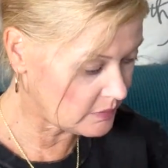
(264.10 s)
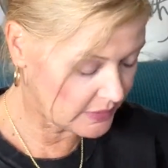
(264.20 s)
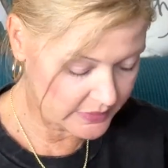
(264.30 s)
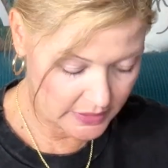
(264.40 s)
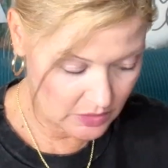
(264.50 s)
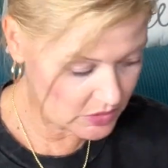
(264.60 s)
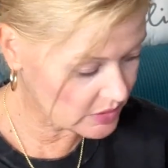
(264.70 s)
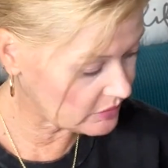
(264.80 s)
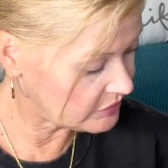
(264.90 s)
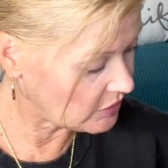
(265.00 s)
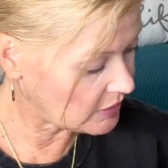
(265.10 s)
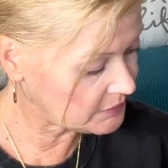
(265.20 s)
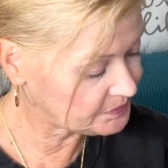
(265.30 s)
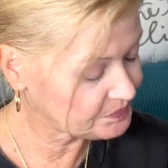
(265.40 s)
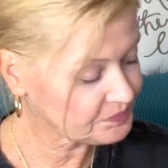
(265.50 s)
about the hair so far.
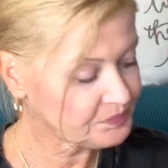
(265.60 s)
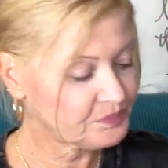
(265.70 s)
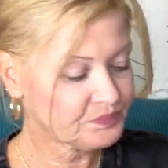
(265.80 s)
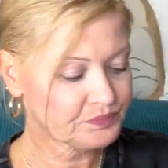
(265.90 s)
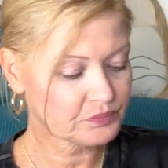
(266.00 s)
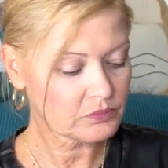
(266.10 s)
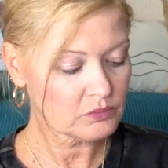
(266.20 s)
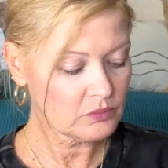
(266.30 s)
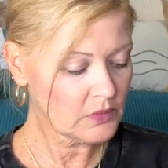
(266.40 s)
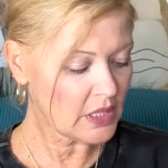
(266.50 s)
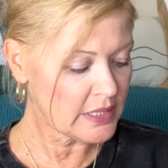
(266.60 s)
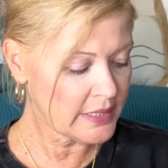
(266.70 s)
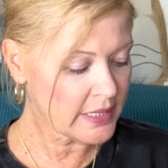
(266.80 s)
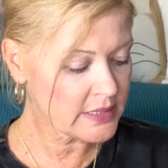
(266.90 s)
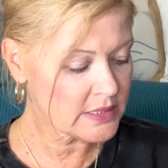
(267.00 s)

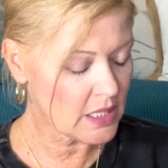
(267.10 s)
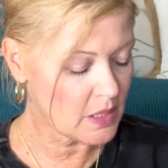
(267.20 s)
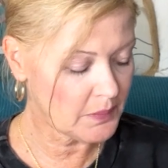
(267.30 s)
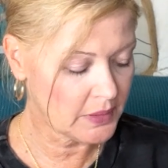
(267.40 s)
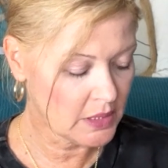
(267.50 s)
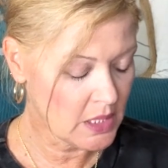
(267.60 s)
Next up,